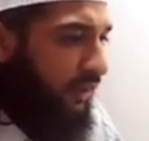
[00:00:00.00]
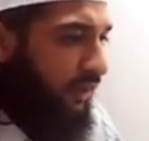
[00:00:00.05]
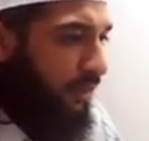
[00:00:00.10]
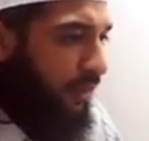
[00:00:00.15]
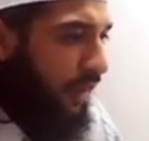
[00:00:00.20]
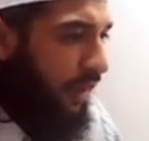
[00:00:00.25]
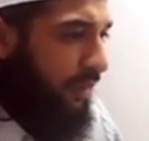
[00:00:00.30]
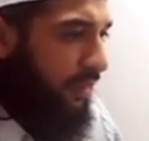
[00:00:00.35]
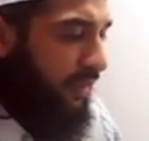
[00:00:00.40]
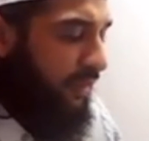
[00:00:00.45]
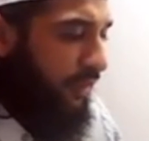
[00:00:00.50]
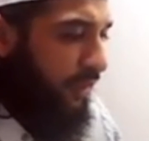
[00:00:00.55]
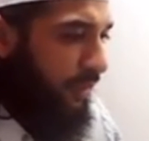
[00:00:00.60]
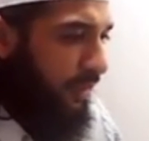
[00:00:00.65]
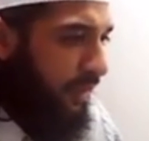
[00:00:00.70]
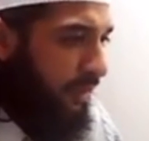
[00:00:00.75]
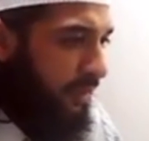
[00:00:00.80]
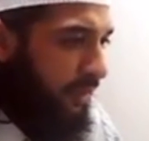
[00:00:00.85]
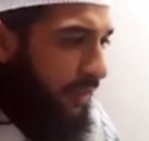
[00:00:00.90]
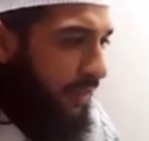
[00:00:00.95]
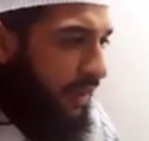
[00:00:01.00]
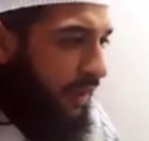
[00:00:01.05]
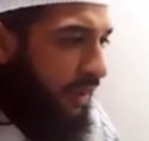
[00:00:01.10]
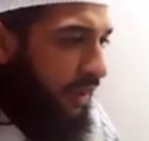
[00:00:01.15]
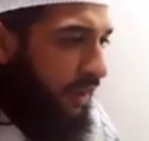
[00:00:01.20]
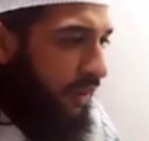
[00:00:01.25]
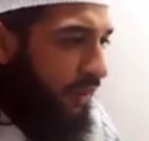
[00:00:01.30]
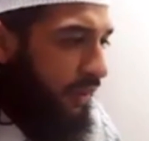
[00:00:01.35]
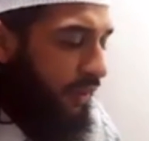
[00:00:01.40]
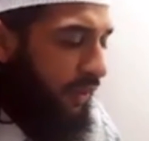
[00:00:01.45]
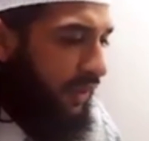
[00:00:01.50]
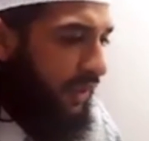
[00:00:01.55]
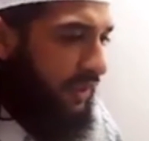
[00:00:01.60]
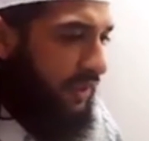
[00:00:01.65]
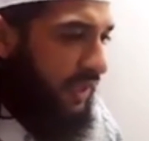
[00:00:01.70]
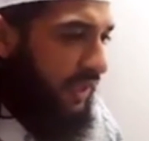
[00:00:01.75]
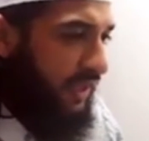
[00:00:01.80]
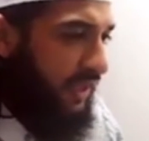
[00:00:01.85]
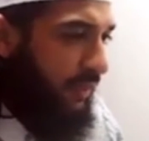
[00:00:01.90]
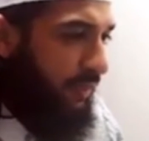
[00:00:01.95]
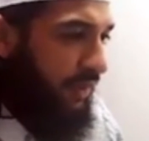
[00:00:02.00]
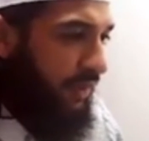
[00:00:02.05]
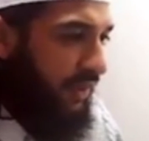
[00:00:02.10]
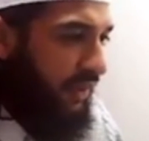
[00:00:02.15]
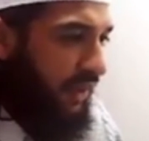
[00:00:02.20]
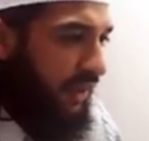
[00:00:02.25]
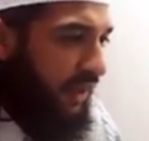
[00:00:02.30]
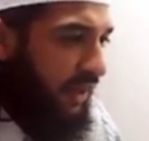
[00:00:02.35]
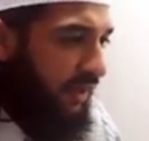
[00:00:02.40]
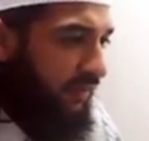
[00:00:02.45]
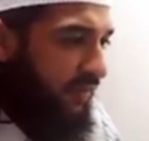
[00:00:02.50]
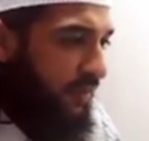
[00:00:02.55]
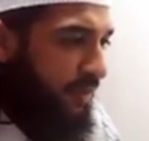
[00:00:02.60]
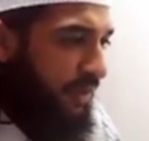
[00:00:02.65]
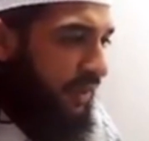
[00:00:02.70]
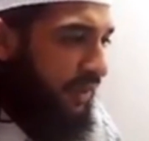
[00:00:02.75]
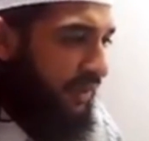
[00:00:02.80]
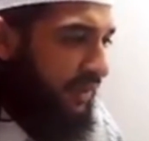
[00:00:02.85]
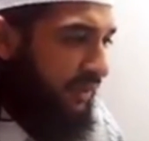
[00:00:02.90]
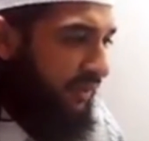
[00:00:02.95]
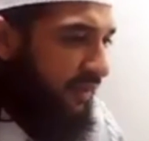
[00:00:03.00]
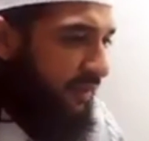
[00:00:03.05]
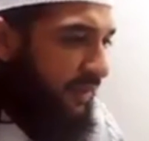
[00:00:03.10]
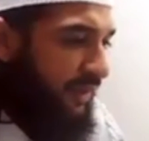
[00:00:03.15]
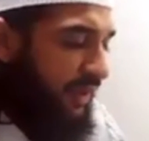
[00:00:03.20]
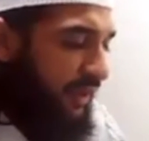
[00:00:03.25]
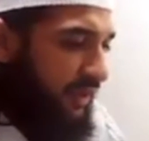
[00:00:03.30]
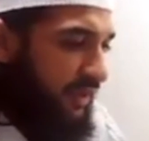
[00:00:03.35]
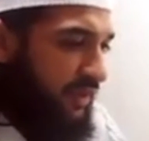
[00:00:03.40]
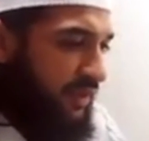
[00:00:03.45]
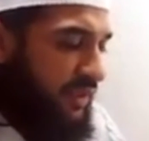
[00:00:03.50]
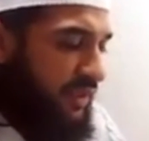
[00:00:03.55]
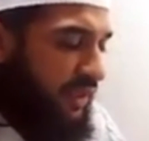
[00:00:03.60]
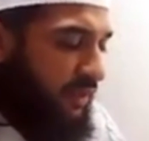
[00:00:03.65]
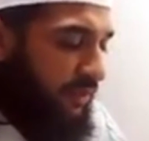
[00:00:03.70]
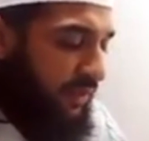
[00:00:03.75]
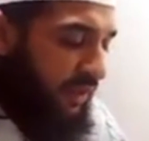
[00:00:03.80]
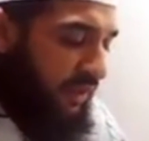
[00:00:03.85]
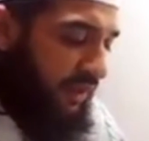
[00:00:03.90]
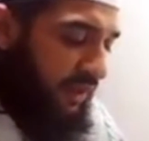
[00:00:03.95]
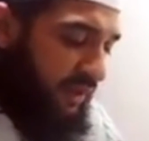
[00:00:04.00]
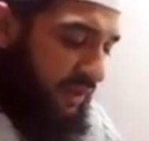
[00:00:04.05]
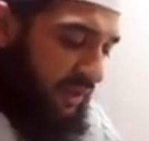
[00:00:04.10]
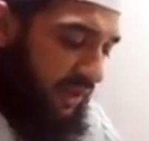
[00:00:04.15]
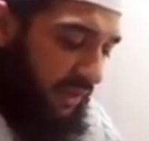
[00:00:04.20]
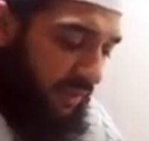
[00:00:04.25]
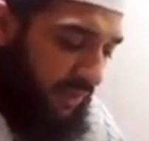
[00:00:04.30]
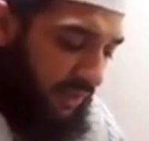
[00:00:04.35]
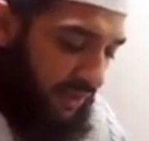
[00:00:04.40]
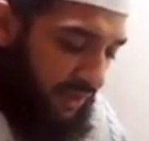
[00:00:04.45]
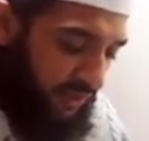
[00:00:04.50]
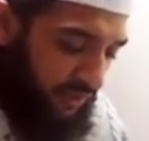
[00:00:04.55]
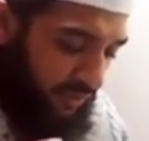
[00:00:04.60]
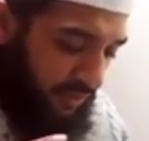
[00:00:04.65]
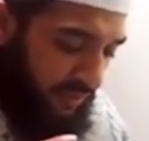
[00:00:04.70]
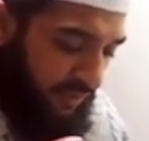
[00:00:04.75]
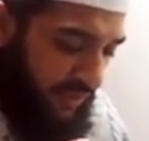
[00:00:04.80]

no problem. Okay, take care, brother. Have a productive Ramadan. Jazakallah khair. Assalamu alaikum.